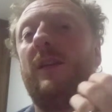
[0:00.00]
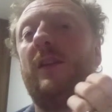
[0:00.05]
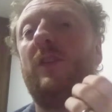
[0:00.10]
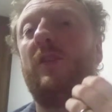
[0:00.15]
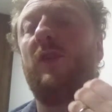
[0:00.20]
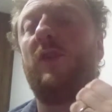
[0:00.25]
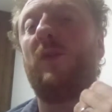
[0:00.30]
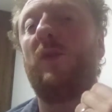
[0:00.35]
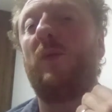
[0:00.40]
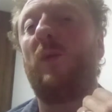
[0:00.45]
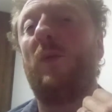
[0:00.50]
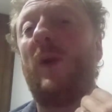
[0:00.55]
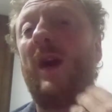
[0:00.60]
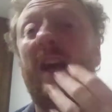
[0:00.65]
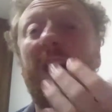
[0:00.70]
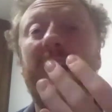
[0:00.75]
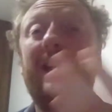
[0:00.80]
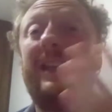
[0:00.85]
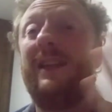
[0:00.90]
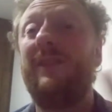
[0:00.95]
look,
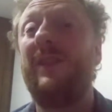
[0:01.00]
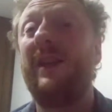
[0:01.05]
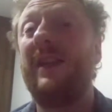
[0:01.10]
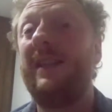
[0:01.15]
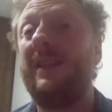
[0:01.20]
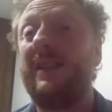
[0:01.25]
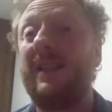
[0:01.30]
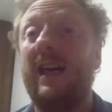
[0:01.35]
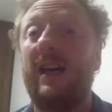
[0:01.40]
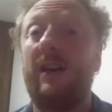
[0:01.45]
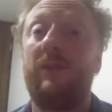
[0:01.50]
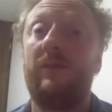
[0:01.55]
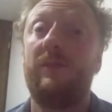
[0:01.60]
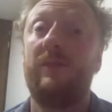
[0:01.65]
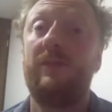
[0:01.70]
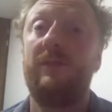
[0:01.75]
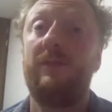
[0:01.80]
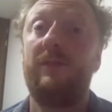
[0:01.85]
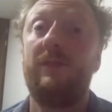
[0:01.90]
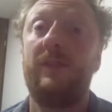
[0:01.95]
why live in doubt?
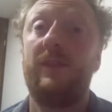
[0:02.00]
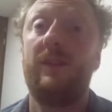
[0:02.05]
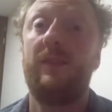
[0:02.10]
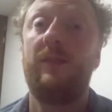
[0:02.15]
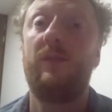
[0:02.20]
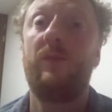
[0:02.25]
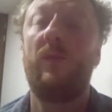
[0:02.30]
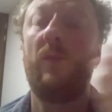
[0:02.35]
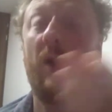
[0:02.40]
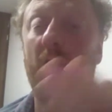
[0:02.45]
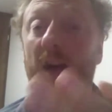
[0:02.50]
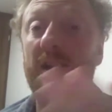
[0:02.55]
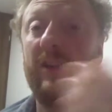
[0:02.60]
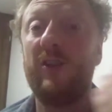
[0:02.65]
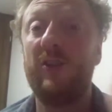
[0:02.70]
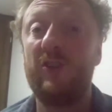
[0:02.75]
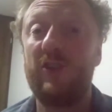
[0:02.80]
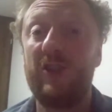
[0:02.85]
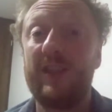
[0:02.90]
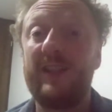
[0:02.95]
Why
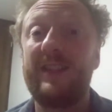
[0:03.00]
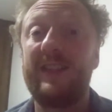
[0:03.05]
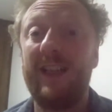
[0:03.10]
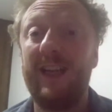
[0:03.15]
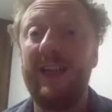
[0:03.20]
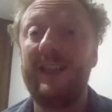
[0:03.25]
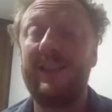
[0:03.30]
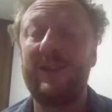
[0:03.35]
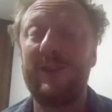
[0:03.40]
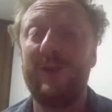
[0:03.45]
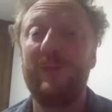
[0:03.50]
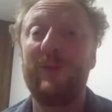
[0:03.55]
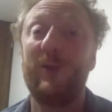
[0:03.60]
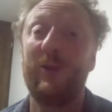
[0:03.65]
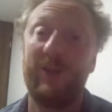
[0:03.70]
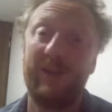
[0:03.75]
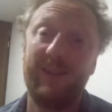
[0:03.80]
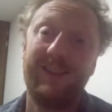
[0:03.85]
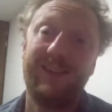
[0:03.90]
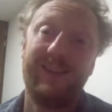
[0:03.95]
not just say to them,
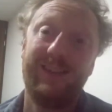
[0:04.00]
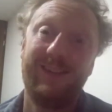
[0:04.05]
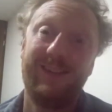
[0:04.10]
look,